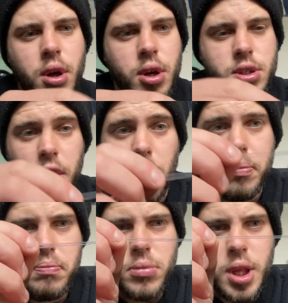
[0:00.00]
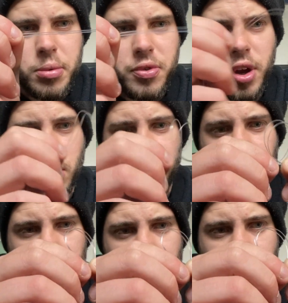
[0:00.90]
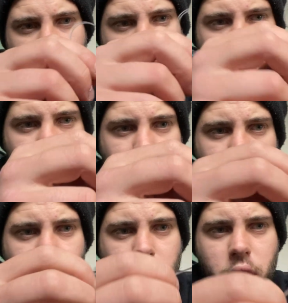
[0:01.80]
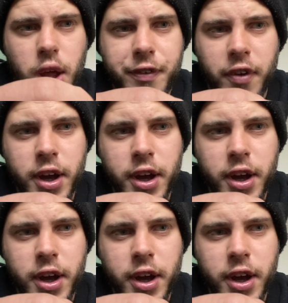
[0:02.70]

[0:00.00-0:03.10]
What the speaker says: So anyway, double figure of 8. If I